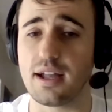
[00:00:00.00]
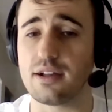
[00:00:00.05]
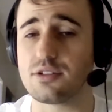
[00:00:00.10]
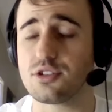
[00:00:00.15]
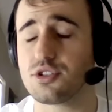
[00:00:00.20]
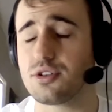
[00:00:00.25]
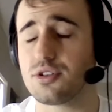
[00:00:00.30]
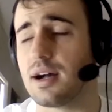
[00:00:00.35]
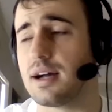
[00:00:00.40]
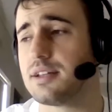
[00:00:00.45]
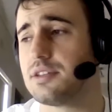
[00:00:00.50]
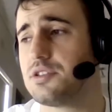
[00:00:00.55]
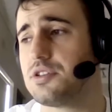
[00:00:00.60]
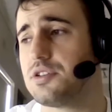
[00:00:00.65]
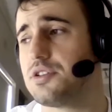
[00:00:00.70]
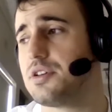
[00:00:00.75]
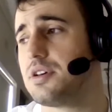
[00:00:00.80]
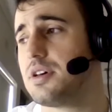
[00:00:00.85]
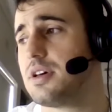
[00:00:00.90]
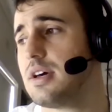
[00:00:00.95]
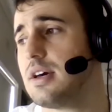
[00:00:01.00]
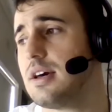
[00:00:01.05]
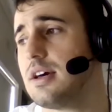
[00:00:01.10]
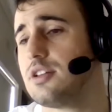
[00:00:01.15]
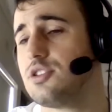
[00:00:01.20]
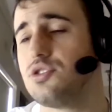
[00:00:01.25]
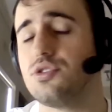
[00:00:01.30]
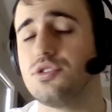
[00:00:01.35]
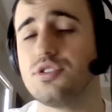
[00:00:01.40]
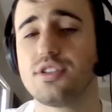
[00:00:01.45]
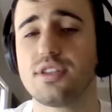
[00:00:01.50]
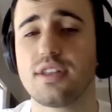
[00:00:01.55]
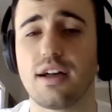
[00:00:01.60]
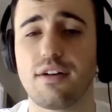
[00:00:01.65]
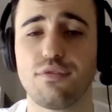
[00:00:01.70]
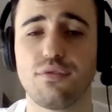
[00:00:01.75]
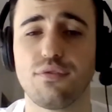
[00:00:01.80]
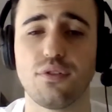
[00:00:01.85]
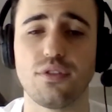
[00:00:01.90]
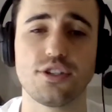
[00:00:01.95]
I was trying to do
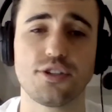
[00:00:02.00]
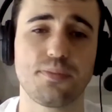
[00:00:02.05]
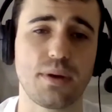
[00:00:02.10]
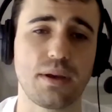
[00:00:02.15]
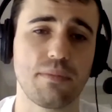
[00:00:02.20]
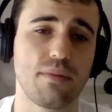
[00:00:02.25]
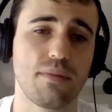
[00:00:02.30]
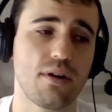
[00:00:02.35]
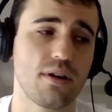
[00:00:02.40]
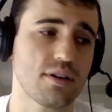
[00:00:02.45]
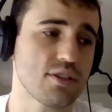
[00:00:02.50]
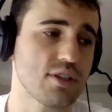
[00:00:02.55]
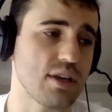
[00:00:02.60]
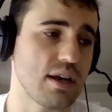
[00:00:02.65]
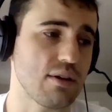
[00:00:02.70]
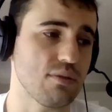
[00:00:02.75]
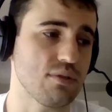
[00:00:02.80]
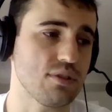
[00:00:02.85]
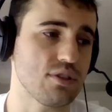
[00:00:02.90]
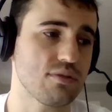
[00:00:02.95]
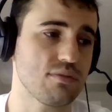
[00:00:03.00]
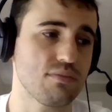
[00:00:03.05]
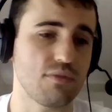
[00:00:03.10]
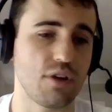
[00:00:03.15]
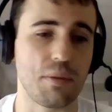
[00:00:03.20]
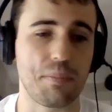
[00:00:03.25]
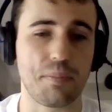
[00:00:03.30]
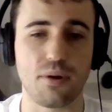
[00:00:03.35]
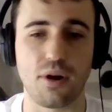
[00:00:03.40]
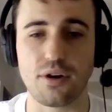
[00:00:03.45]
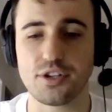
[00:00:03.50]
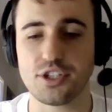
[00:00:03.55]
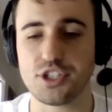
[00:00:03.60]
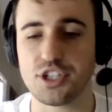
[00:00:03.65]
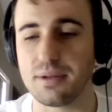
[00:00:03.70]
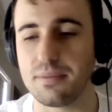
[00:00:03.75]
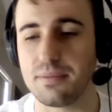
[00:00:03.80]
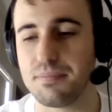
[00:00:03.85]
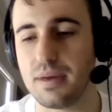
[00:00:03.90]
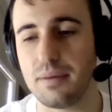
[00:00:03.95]
stuff for the Springboks. I was
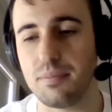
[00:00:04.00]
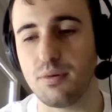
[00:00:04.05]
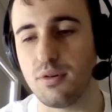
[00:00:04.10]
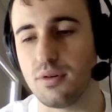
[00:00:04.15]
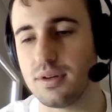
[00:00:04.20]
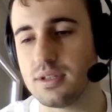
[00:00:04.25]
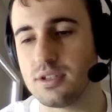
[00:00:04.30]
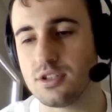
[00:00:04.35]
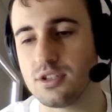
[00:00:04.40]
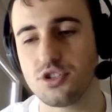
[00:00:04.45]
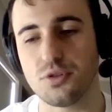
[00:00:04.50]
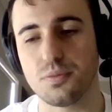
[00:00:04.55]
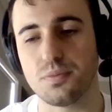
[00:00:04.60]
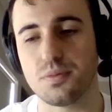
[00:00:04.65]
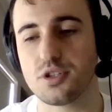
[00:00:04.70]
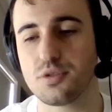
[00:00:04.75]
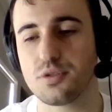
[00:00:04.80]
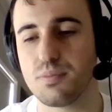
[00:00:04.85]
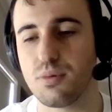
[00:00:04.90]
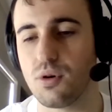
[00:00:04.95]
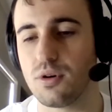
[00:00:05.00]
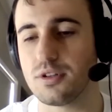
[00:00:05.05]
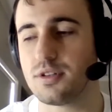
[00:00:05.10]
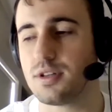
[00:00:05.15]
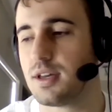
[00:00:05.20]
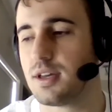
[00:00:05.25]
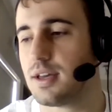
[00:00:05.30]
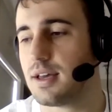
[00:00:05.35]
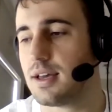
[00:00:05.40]
approaching people in super sport.